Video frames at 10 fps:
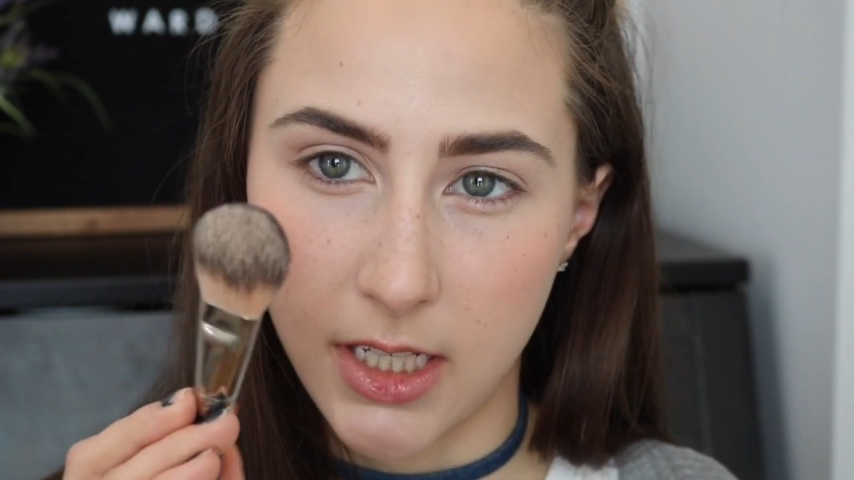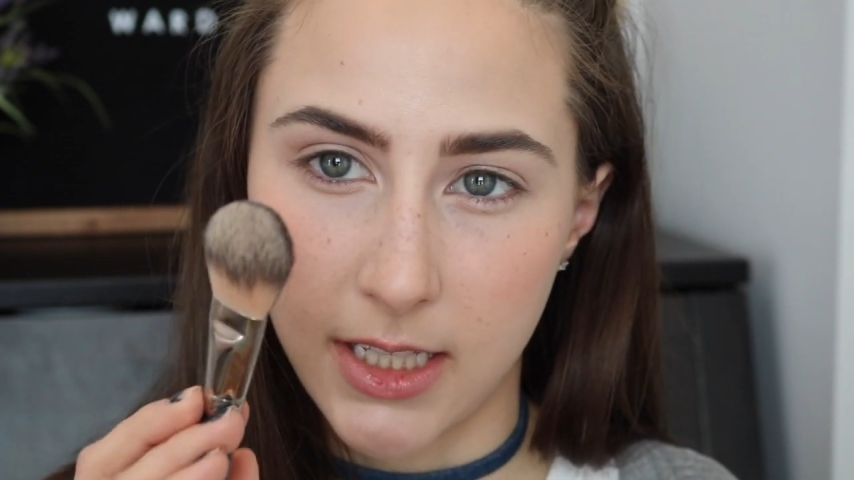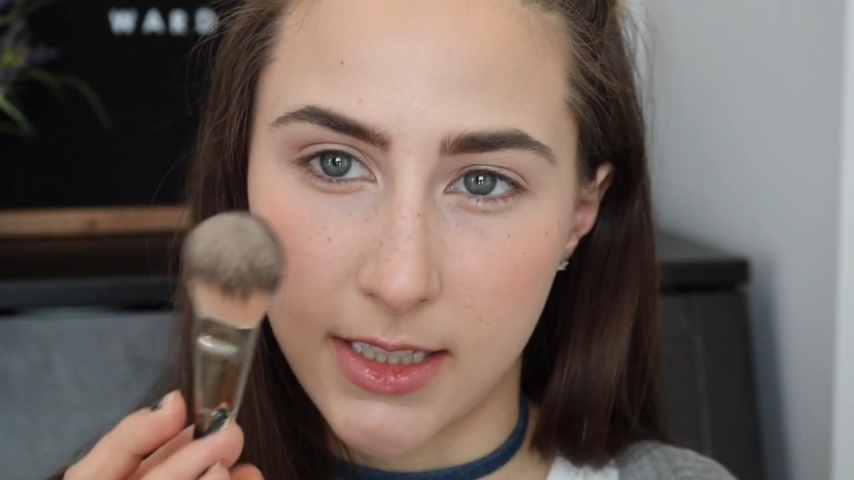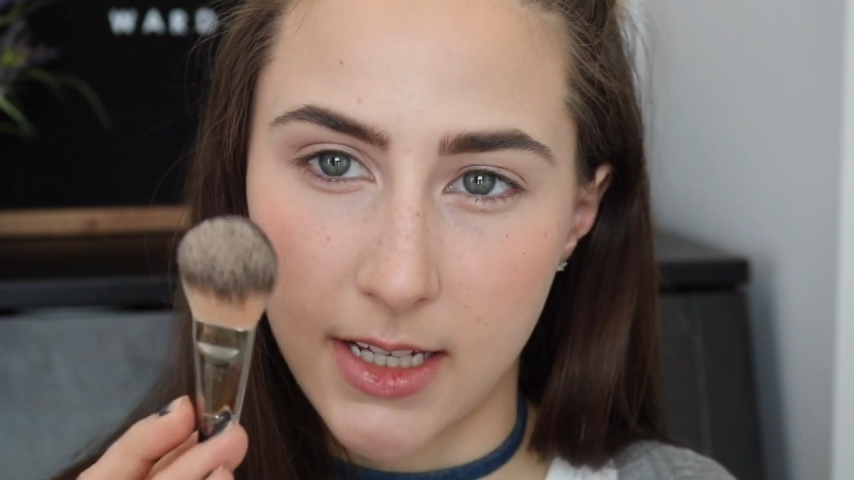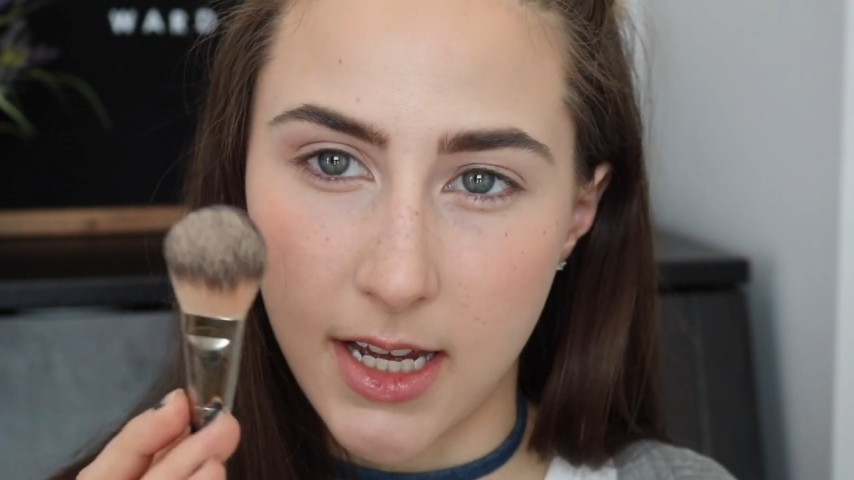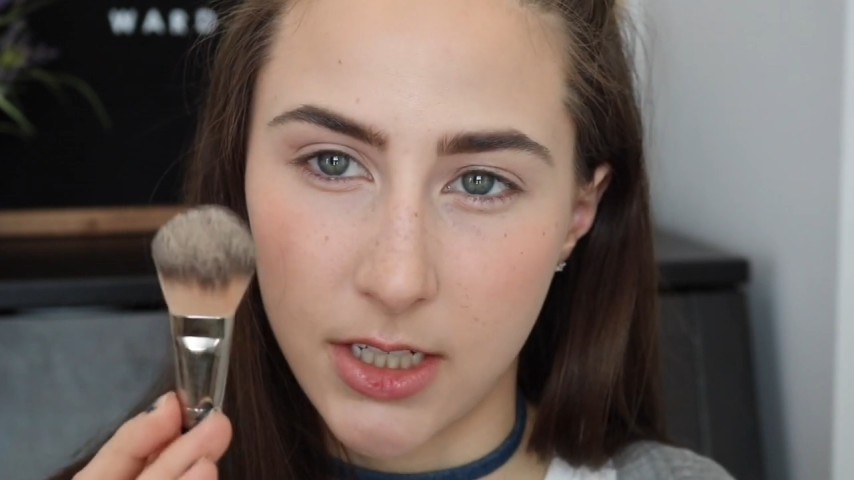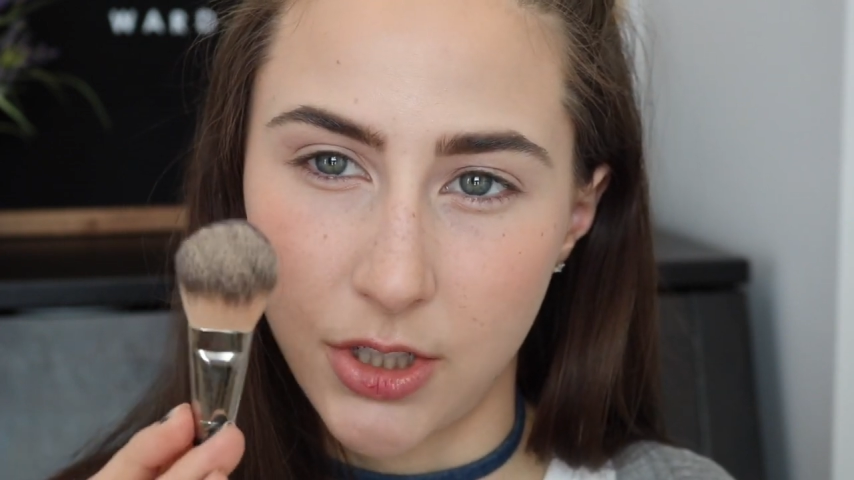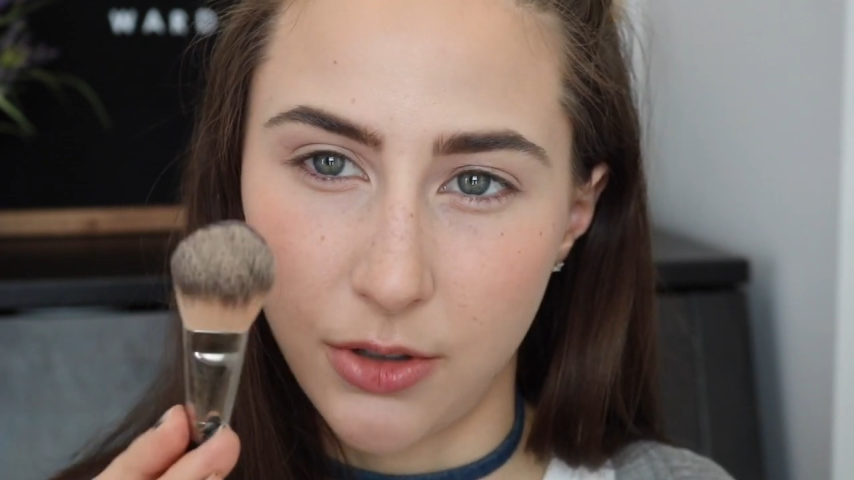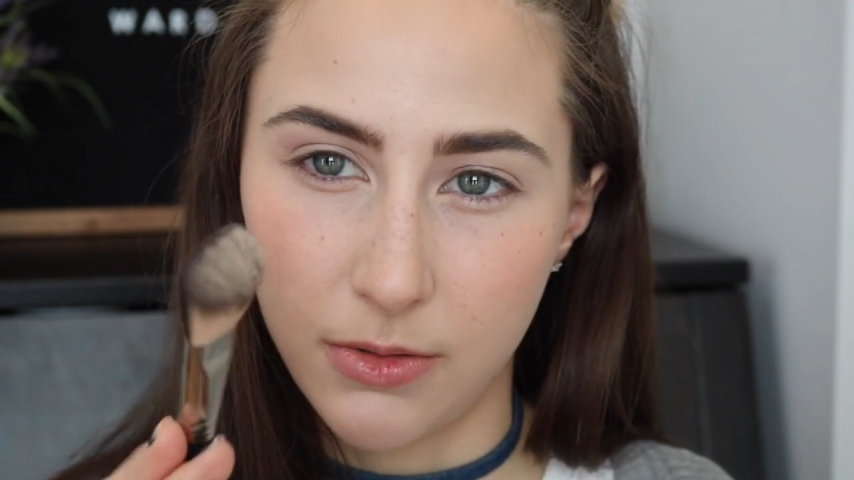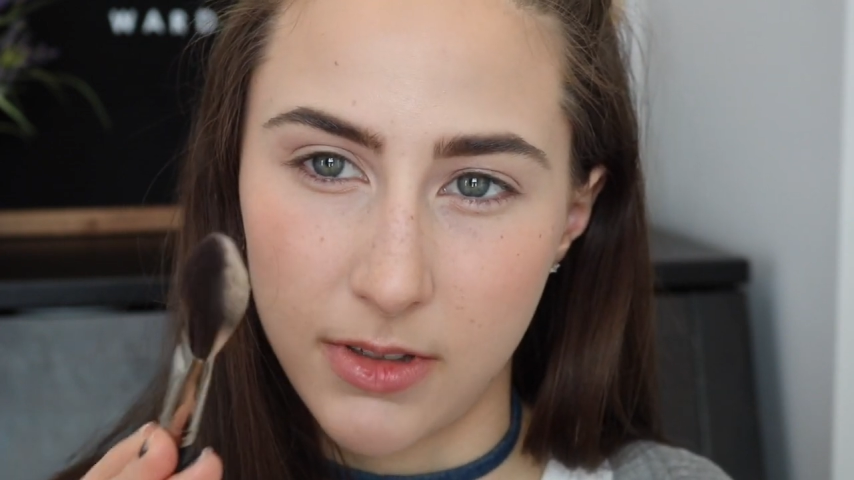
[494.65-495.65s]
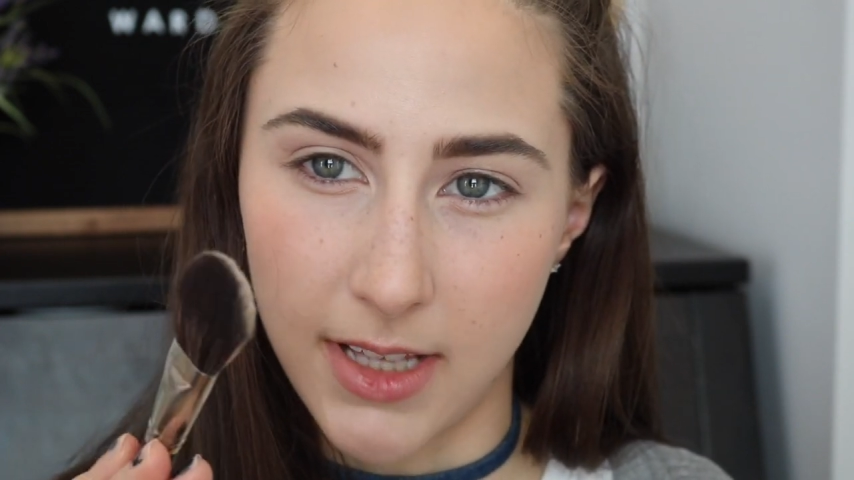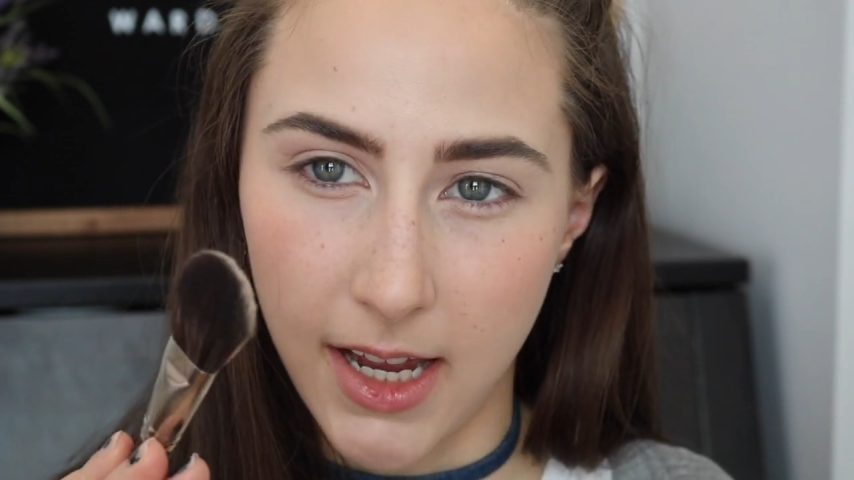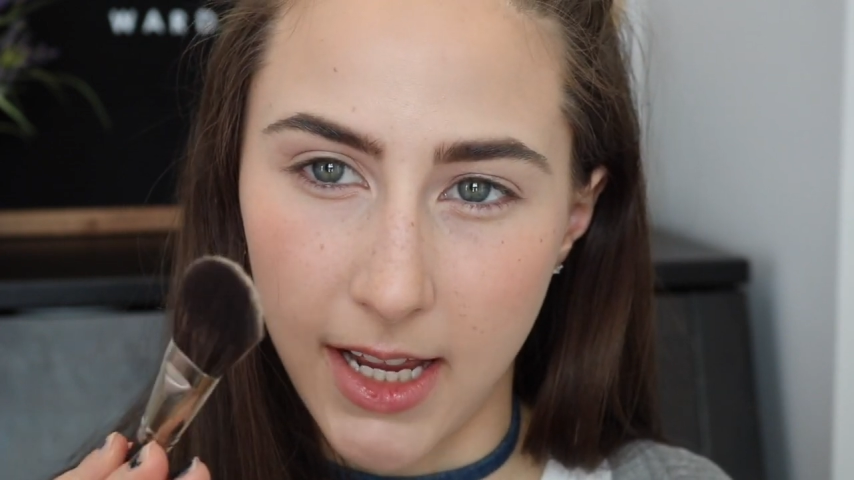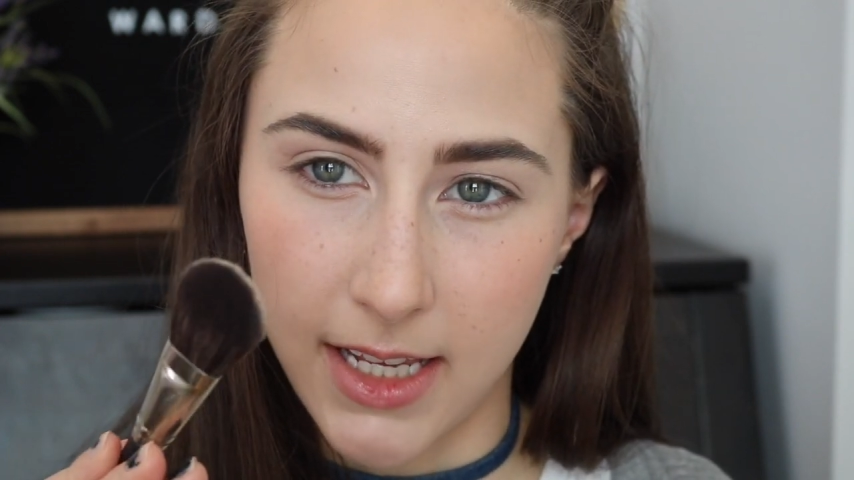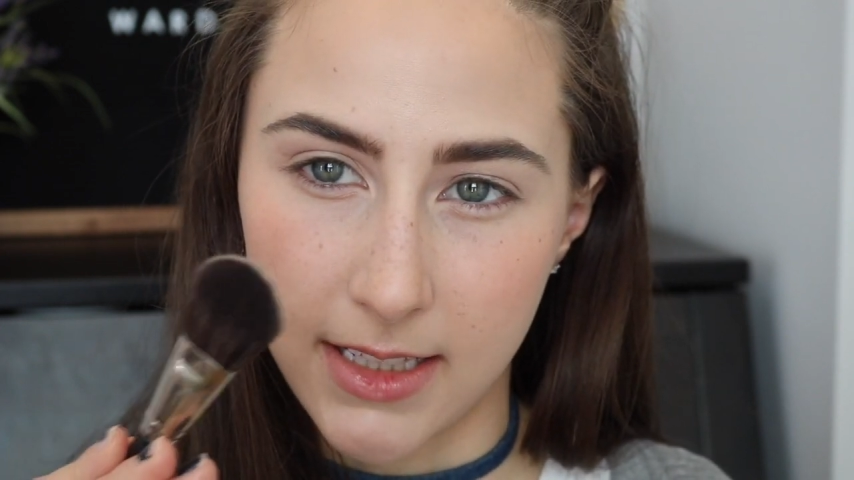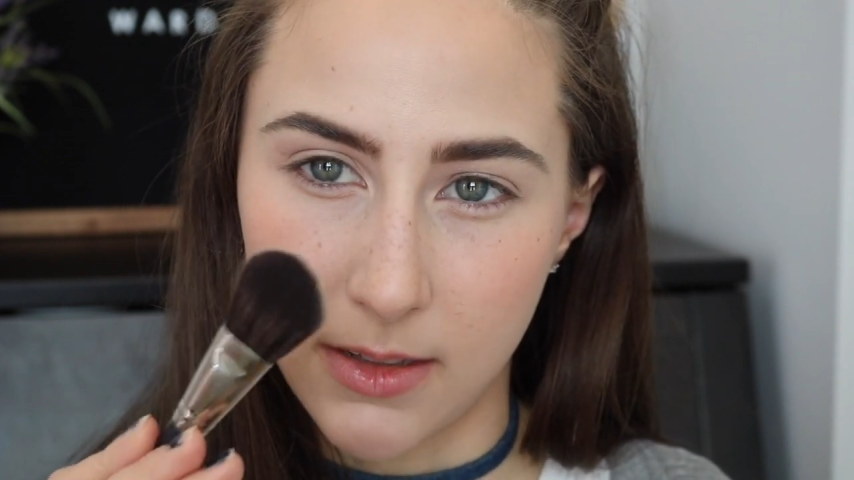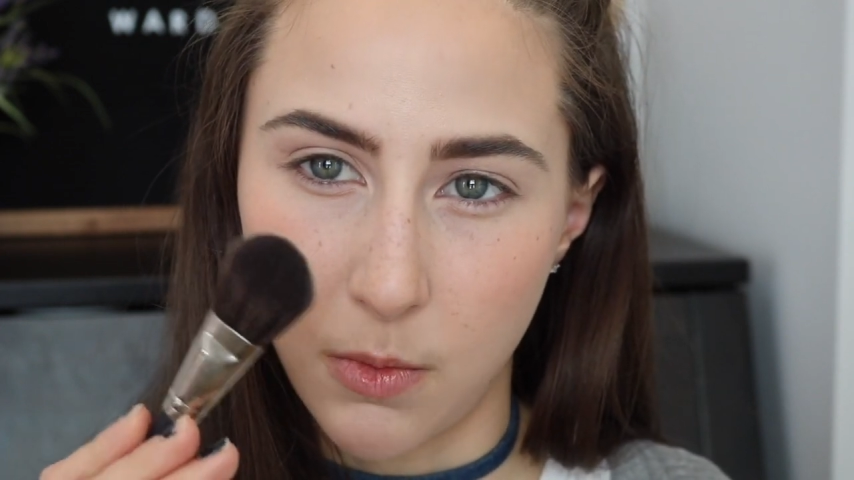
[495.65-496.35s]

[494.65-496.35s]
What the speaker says: It's got two sides.